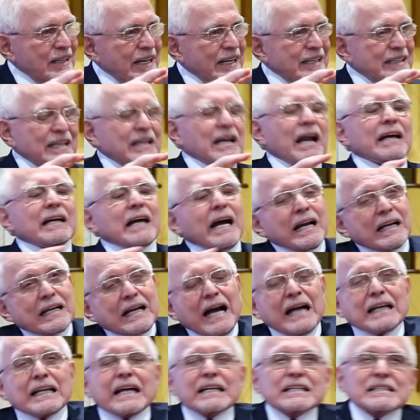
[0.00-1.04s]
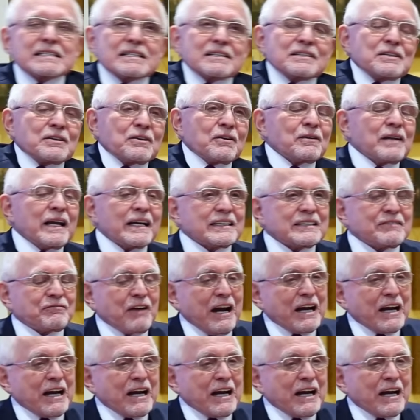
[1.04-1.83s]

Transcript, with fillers: and then I got a guy like you know like